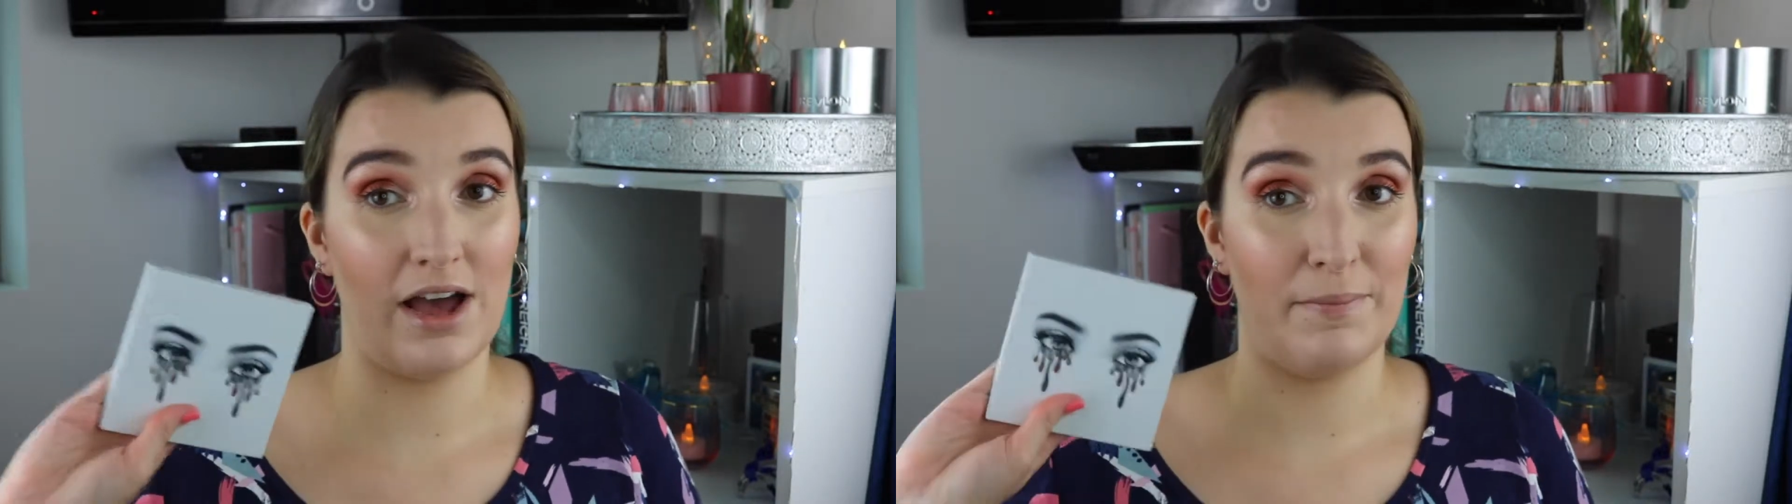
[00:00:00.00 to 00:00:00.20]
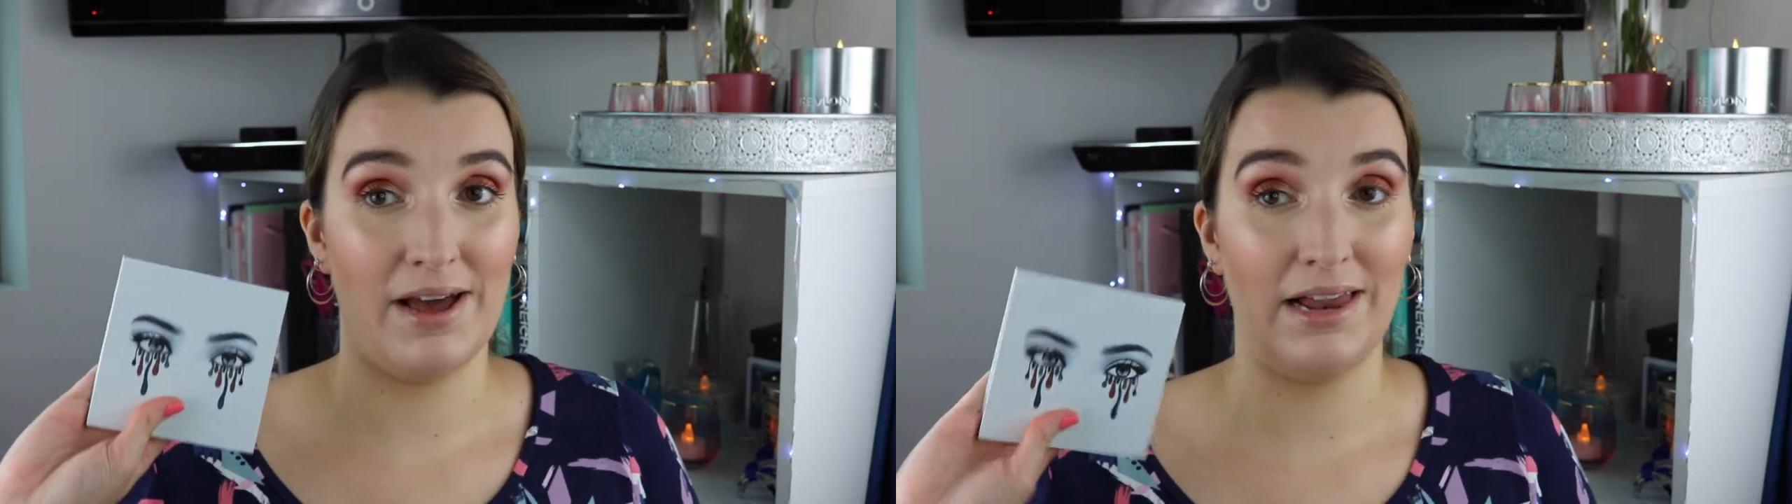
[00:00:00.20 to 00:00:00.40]

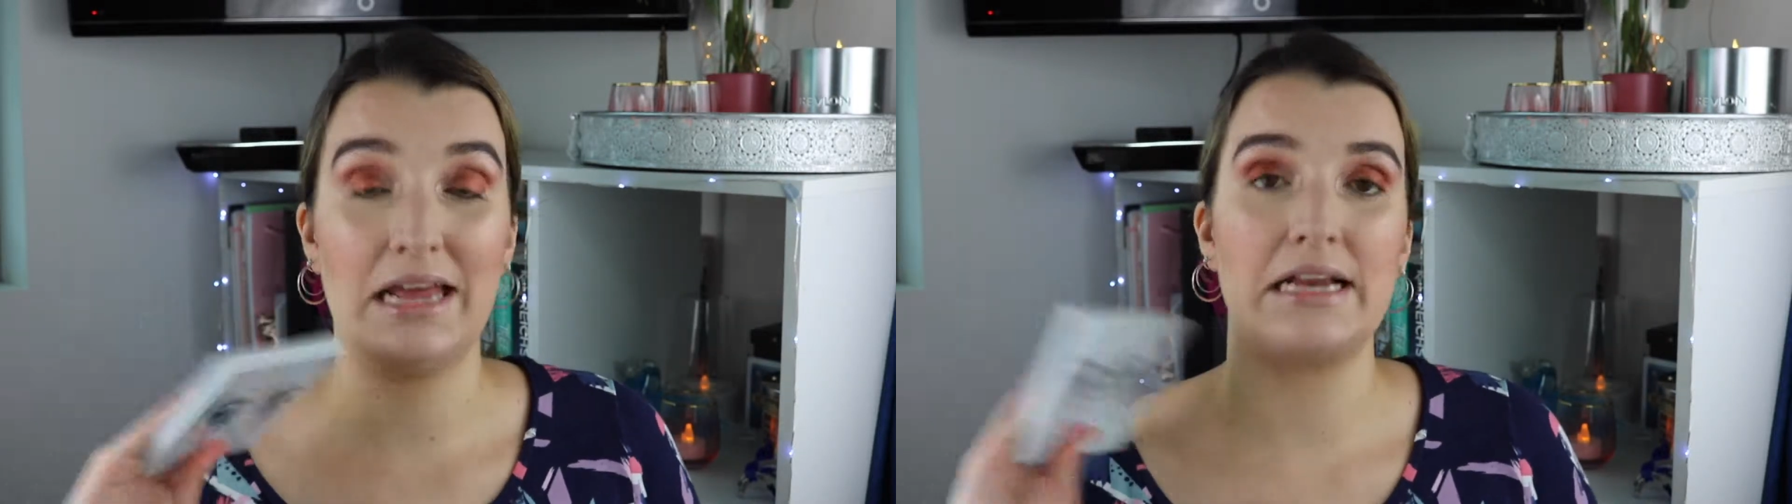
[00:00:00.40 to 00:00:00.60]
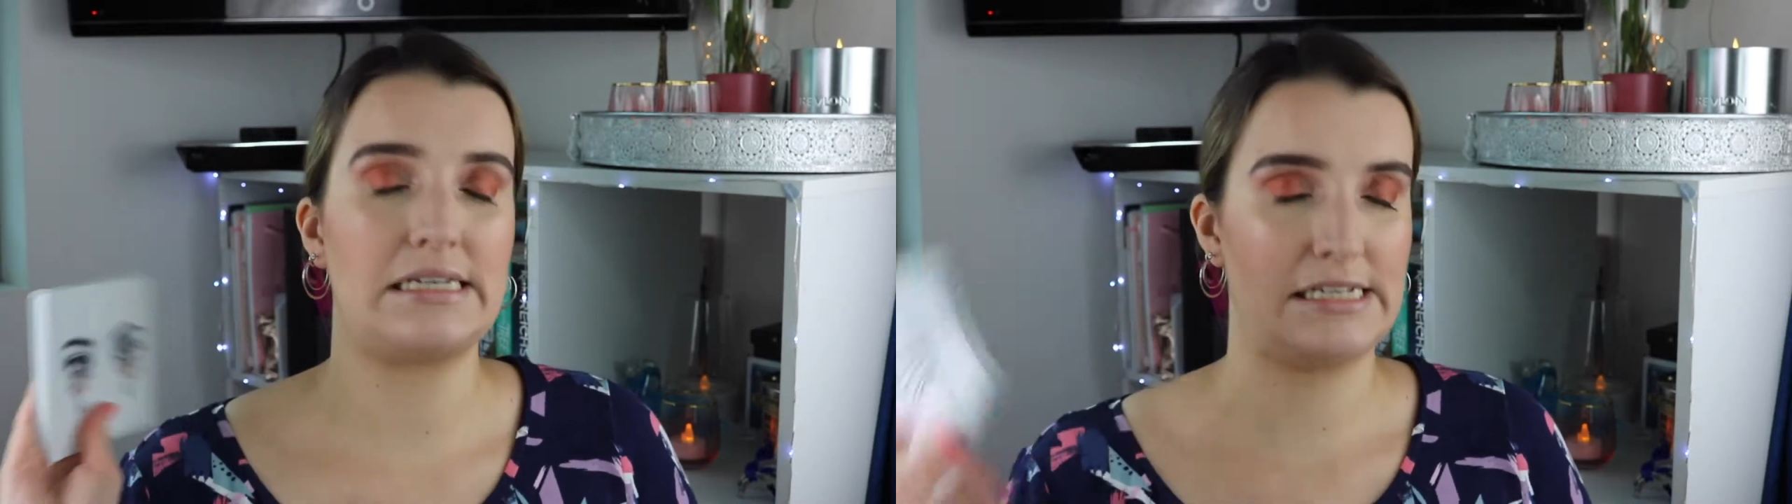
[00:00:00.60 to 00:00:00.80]
eye
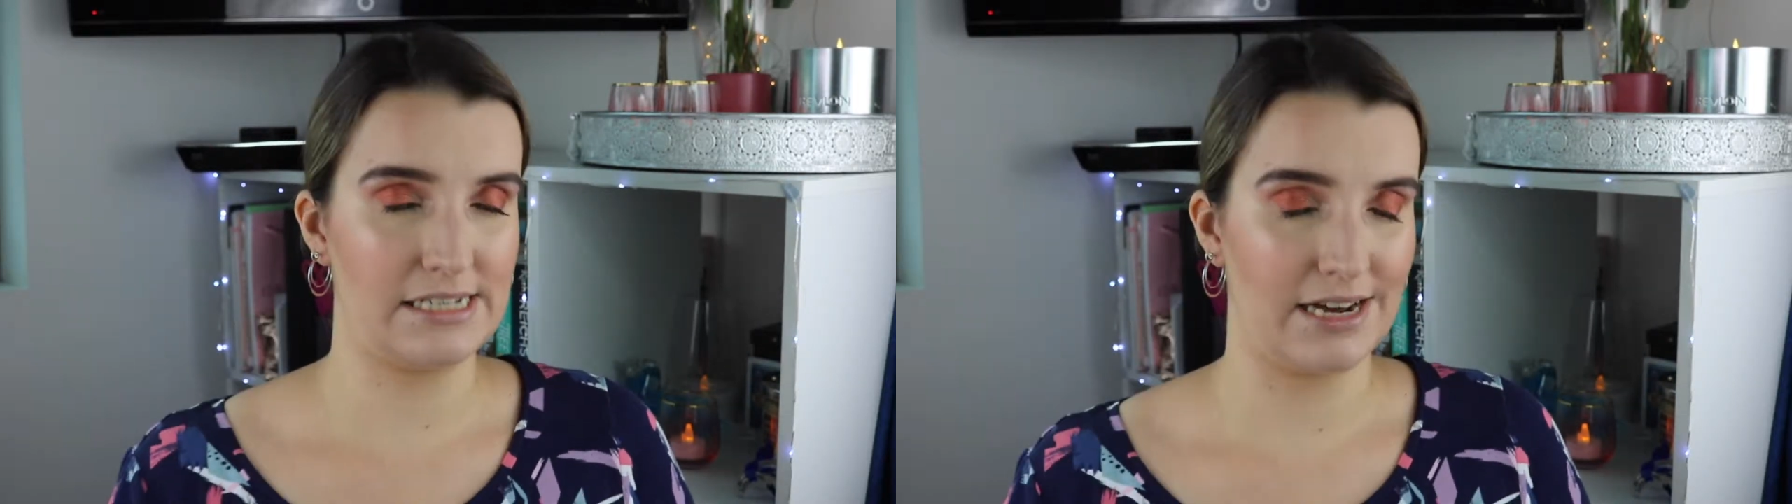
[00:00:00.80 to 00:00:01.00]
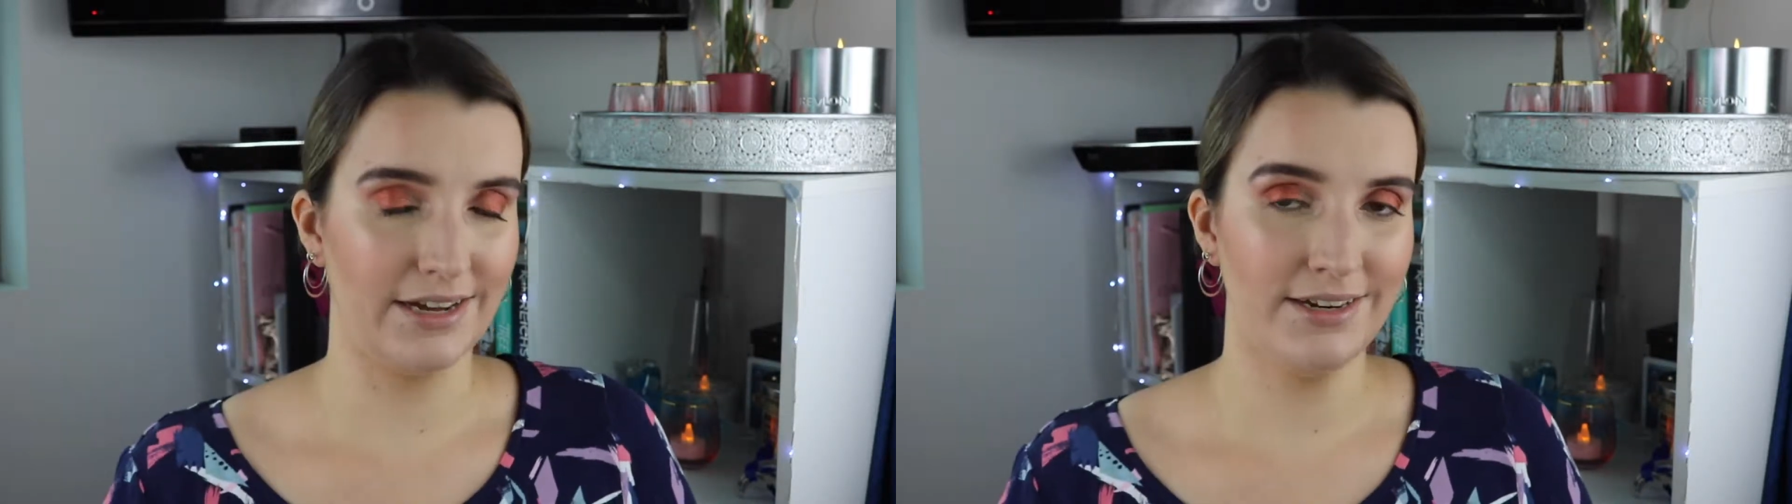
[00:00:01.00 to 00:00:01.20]
palette
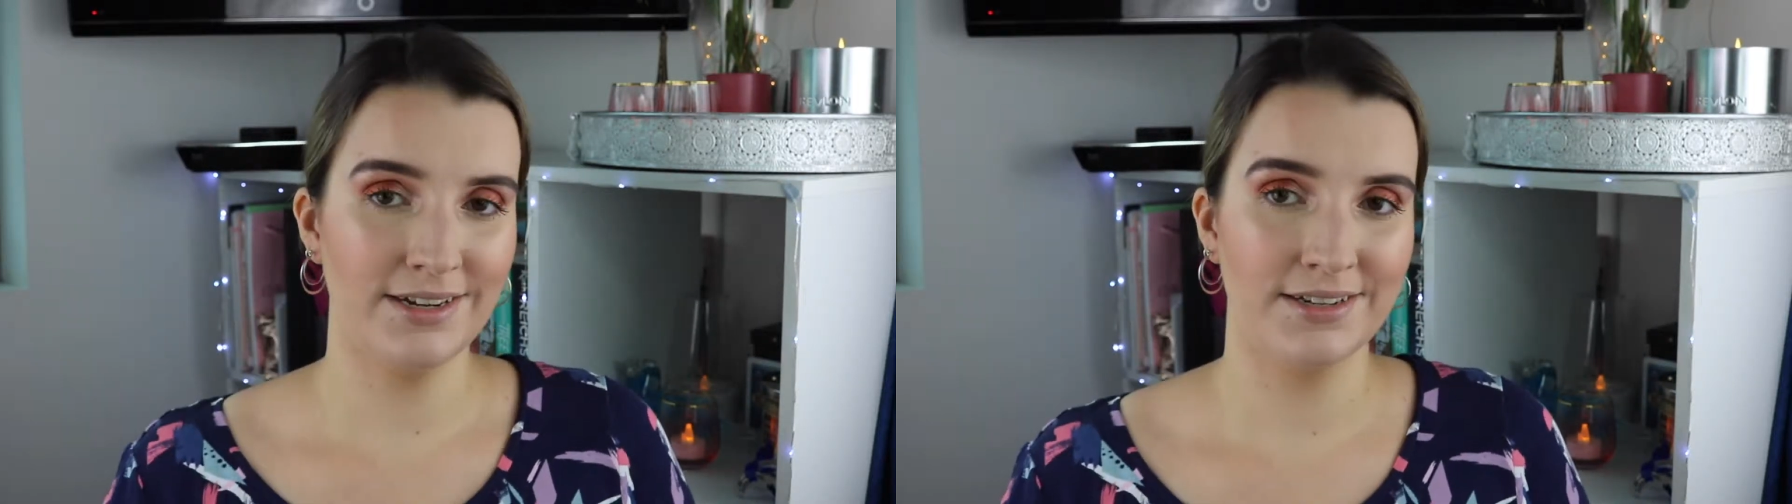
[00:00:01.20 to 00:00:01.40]
done.